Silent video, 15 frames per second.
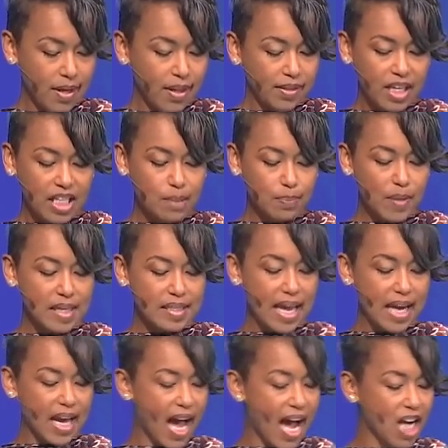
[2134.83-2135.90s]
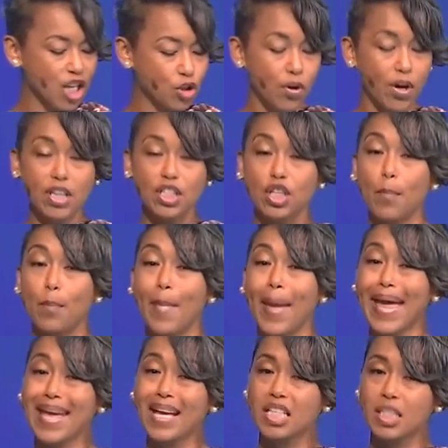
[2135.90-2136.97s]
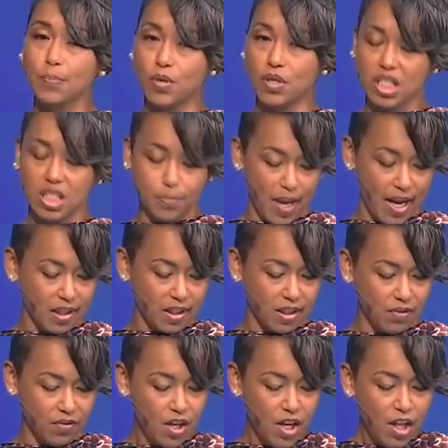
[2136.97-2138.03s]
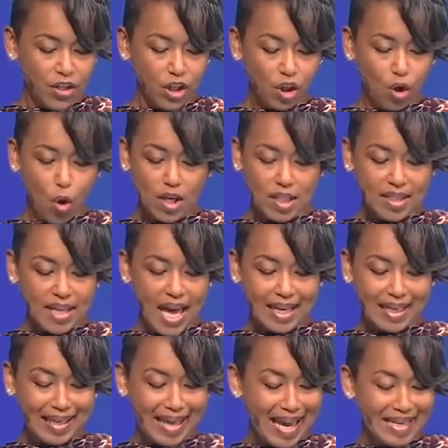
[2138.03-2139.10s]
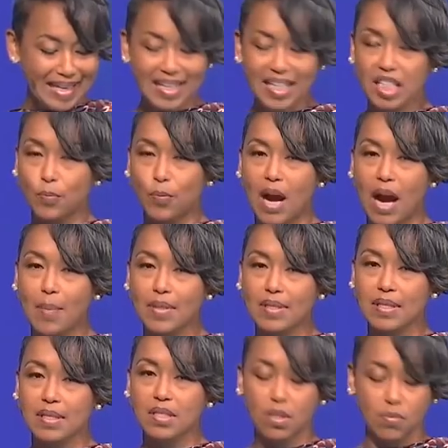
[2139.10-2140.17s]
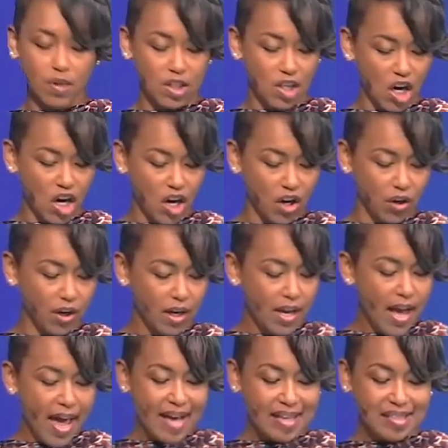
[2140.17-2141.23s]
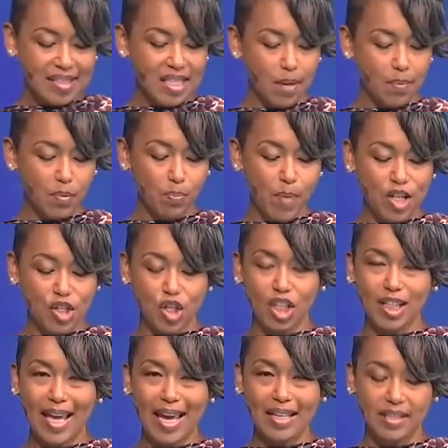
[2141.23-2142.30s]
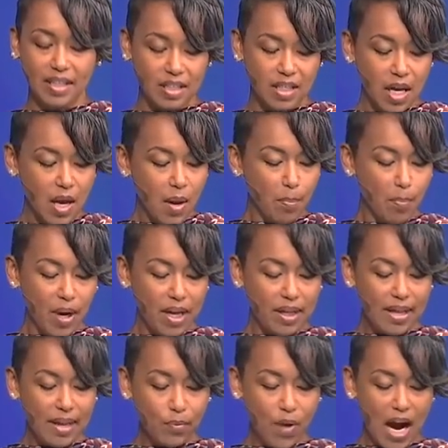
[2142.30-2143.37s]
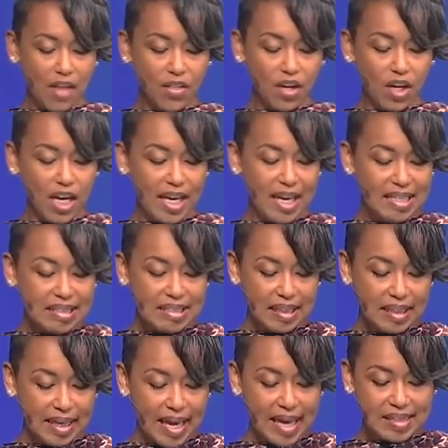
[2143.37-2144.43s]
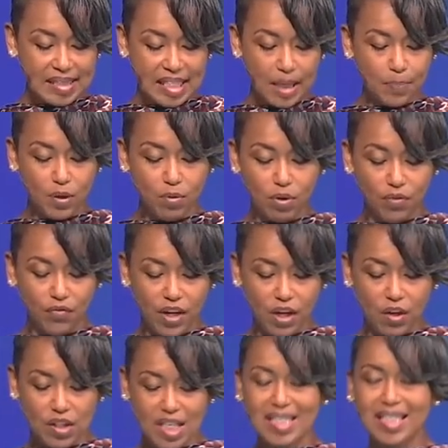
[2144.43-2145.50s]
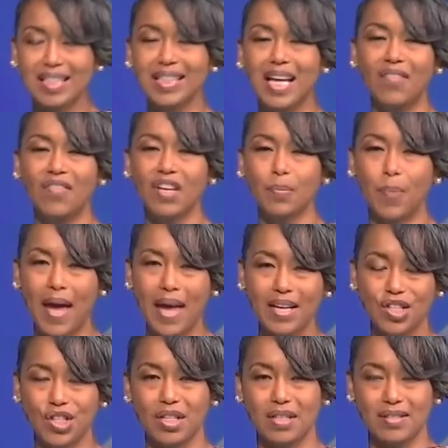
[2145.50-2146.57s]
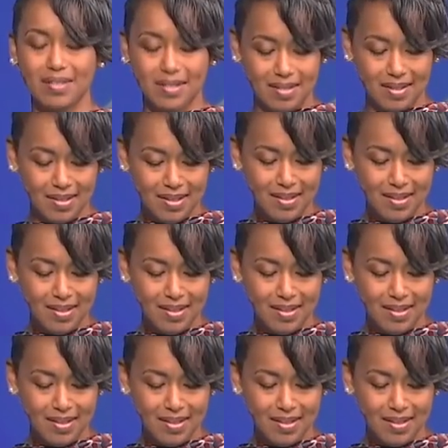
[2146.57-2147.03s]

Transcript: This means that contrary to man's perspective, the Lord is not late in his promises to return, as some measure lateness, but rather his delay simply reveals his loving patience